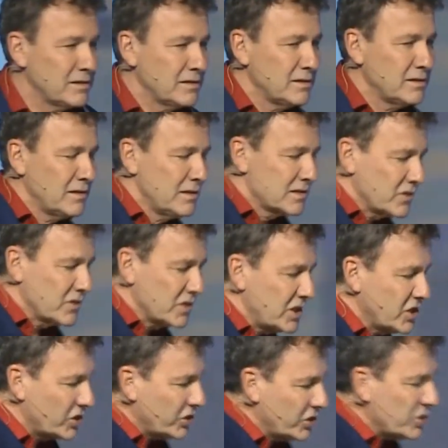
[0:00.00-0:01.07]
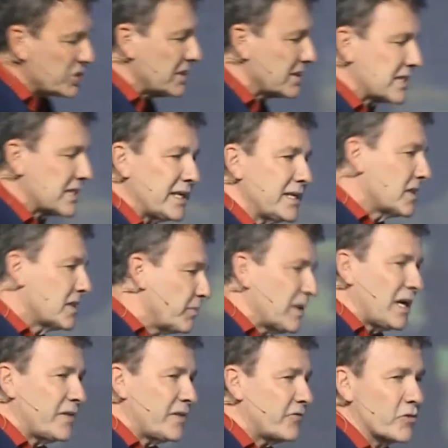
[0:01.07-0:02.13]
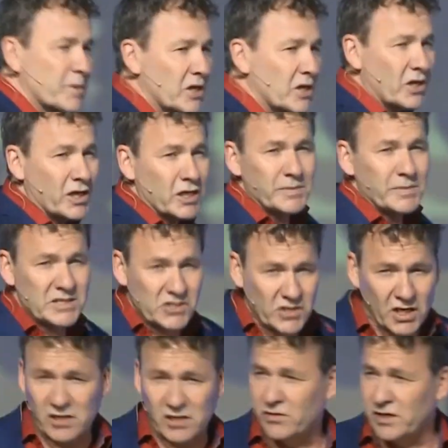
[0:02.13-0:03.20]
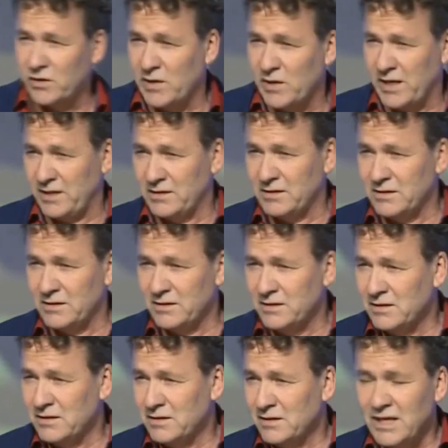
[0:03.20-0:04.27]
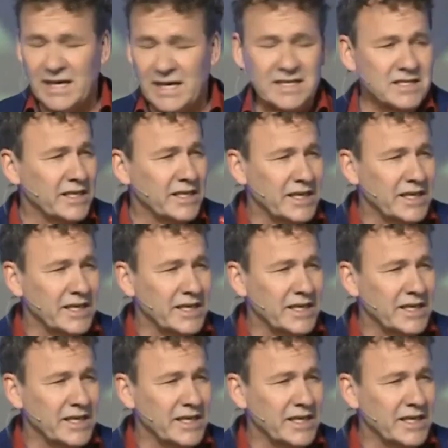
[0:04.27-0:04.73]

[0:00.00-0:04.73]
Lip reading: So in conclusion, I'll tell you, the platform economy is not going away. It's going to get